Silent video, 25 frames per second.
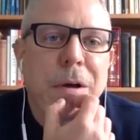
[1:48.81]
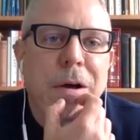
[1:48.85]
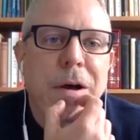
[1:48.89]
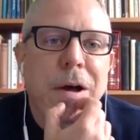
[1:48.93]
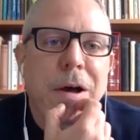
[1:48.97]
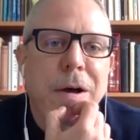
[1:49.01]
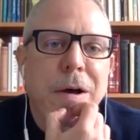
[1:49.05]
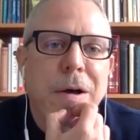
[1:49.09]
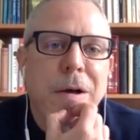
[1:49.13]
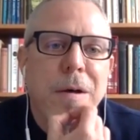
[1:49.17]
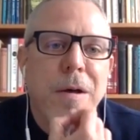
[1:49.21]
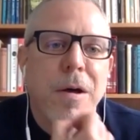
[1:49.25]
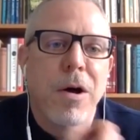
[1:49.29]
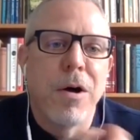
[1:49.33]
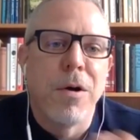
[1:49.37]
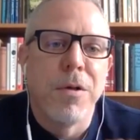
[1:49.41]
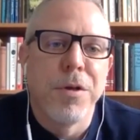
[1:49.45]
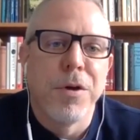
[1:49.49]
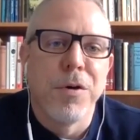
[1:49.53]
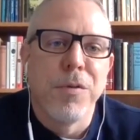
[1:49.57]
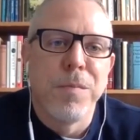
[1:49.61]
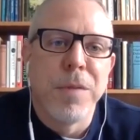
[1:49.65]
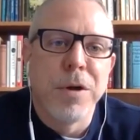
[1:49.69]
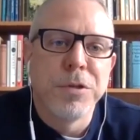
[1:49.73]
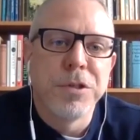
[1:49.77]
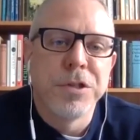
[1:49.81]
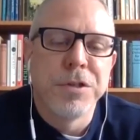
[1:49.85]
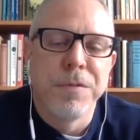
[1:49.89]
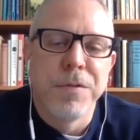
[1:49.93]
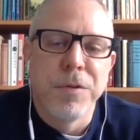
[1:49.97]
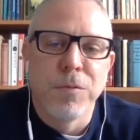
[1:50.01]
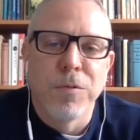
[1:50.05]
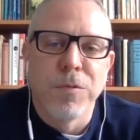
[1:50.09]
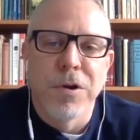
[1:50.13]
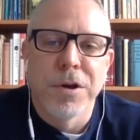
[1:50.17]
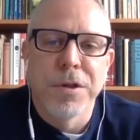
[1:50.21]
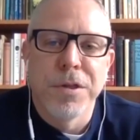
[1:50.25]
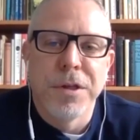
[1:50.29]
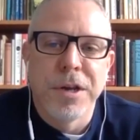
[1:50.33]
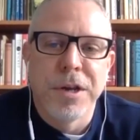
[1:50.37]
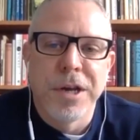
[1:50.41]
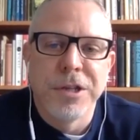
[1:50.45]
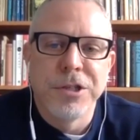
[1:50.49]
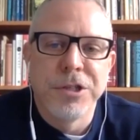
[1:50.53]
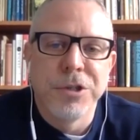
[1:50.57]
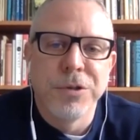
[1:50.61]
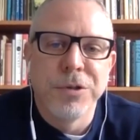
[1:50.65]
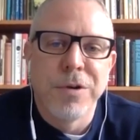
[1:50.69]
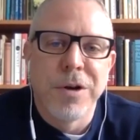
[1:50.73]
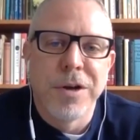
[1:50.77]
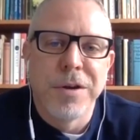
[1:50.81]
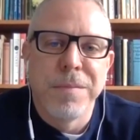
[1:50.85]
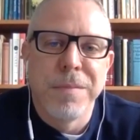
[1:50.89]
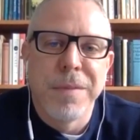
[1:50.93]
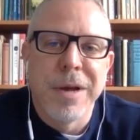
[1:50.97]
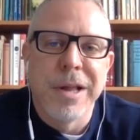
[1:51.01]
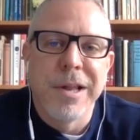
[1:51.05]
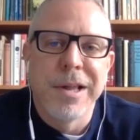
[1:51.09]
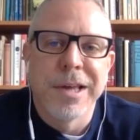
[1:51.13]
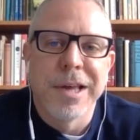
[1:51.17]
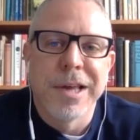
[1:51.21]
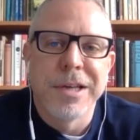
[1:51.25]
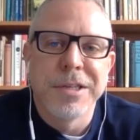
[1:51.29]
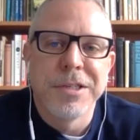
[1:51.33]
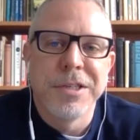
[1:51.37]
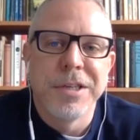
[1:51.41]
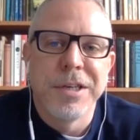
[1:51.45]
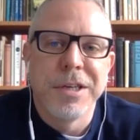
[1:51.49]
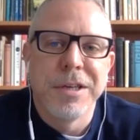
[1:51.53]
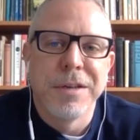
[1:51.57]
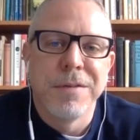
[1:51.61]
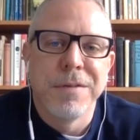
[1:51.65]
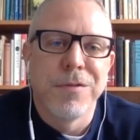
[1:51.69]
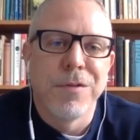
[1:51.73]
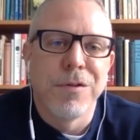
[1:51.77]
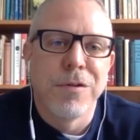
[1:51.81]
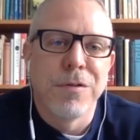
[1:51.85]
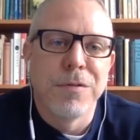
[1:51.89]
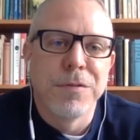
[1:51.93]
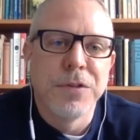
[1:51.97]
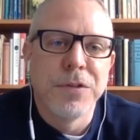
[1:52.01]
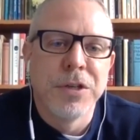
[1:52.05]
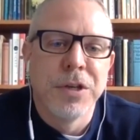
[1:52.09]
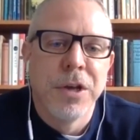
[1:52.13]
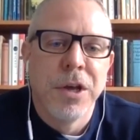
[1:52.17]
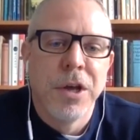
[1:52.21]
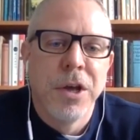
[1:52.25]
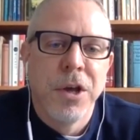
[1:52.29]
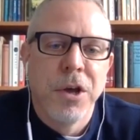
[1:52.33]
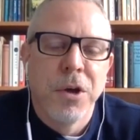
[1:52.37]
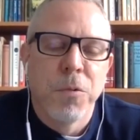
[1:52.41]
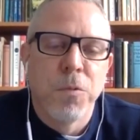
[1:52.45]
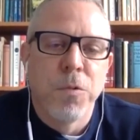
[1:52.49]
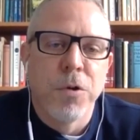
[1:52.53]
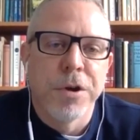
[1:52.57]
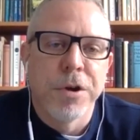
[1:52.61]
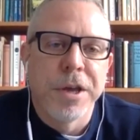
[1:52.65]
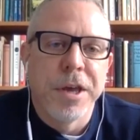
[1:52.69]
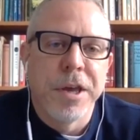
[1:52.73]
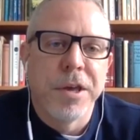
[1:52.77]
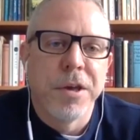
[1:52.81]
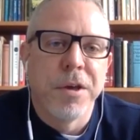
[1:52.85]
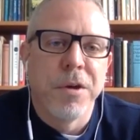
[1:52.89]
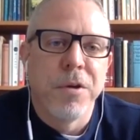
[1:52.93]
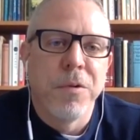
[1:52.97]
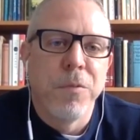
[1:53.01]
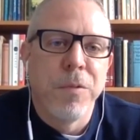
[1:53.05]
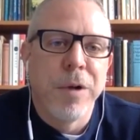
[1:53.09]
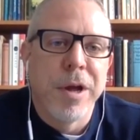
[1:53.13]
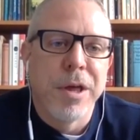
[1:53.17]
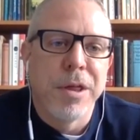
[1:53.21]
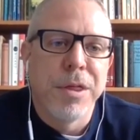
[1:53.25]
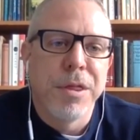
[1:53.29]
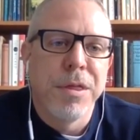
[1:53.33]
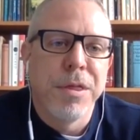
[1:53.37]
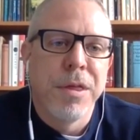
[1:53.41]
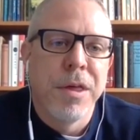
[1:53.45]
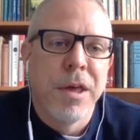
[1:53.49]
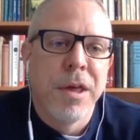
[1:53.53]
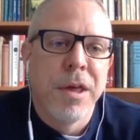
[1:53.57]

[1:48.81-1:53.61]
although most of the work that I do on Malagasy involves working with